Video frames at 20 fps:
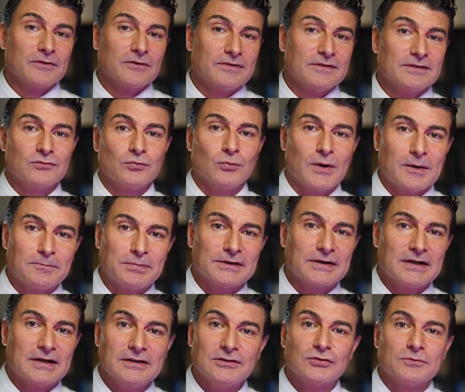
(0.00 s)
of this
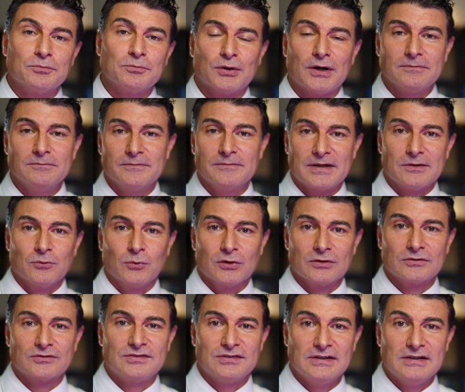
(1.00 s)
replication problem that we're
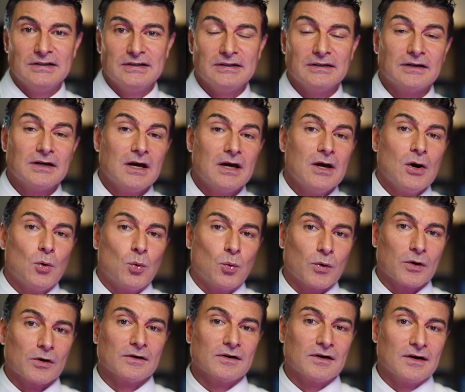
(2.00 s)
seeing,
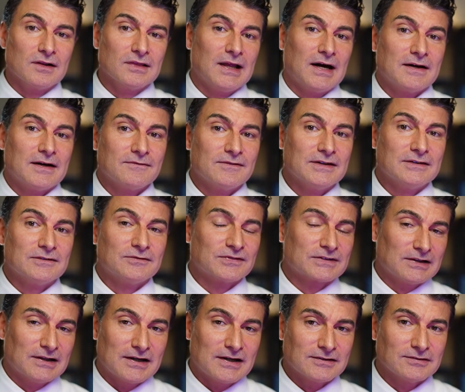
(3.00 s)
where a lot of these
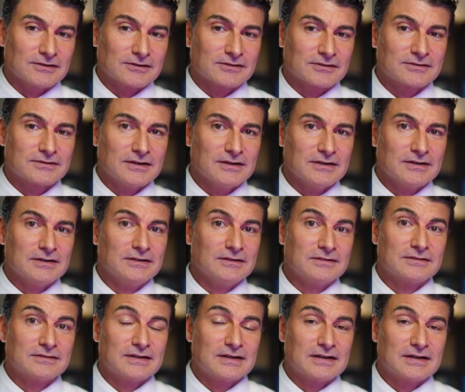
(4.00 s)
classic
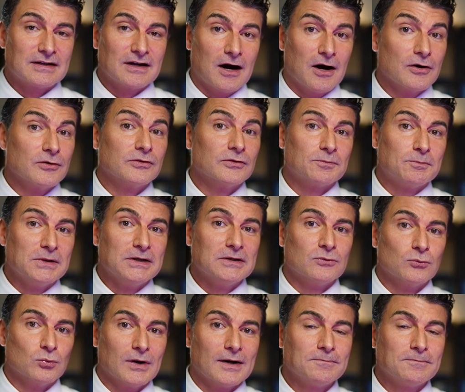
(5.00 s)
studies aren't
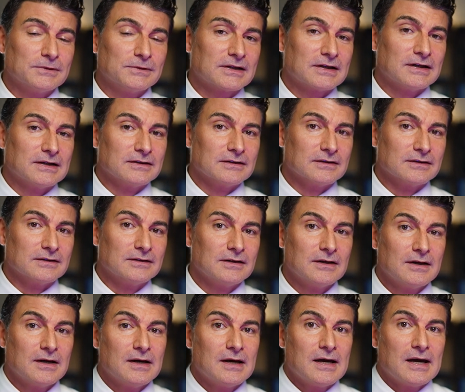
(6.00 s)
being replicated,
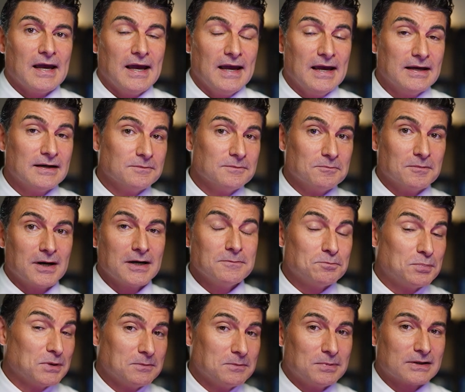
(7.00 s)
and it might
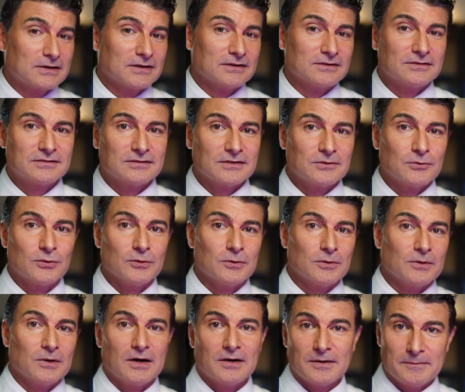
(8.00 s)
be because they
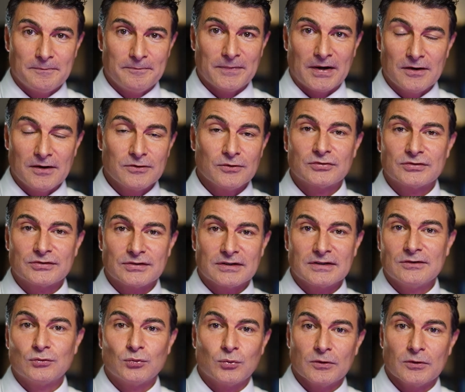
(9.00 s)
were other
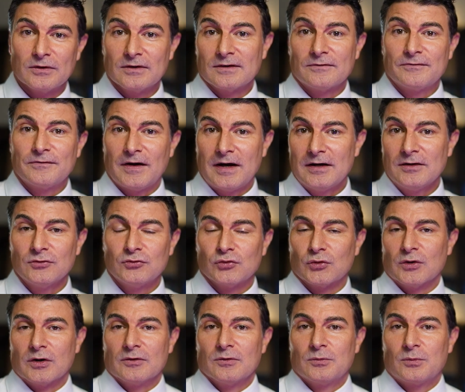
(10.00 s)
studies were in the file
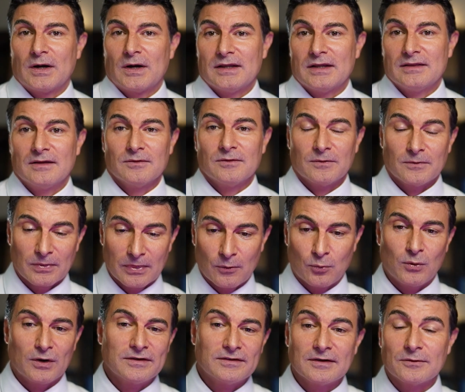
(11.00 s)
drawer and the
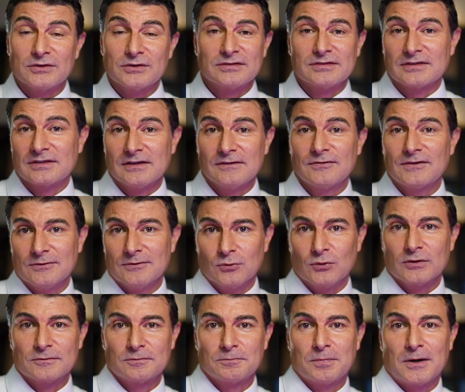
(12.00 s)
one that was significant
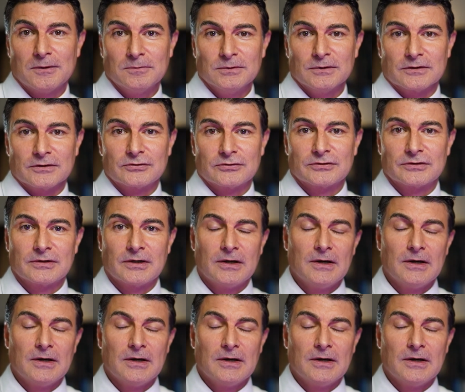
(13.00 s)
was published.